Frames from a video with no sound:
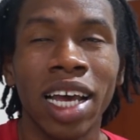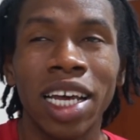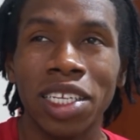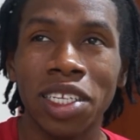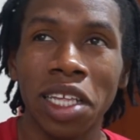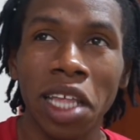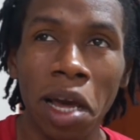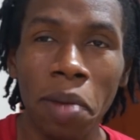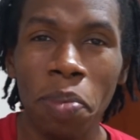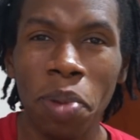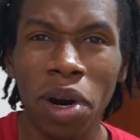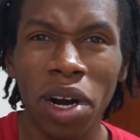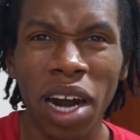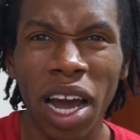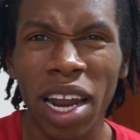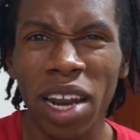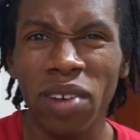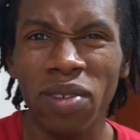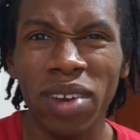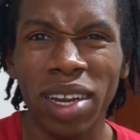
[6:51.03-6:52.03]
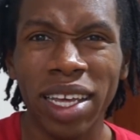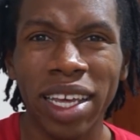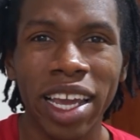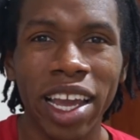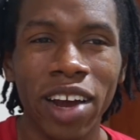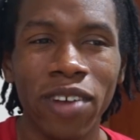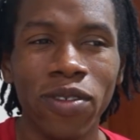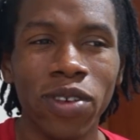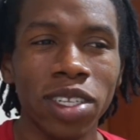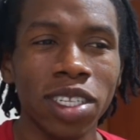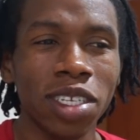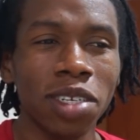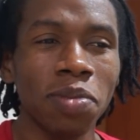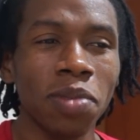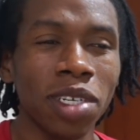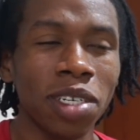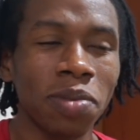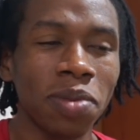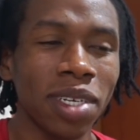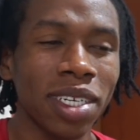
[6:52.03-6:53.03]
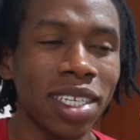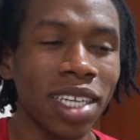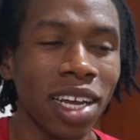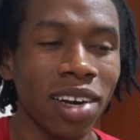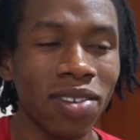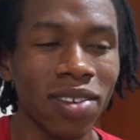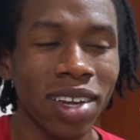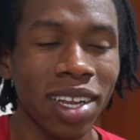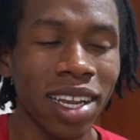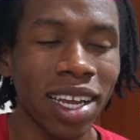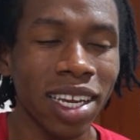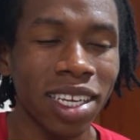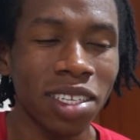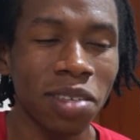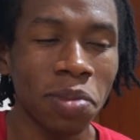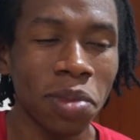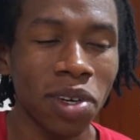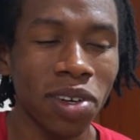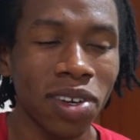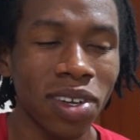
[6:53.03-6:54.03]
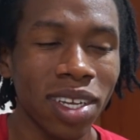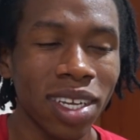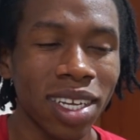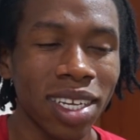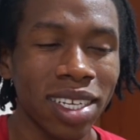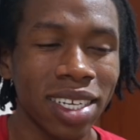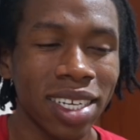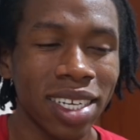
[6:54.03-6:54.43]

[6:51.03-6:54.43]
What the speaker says: So that part I didn't really care for too much because I don't really like smoke.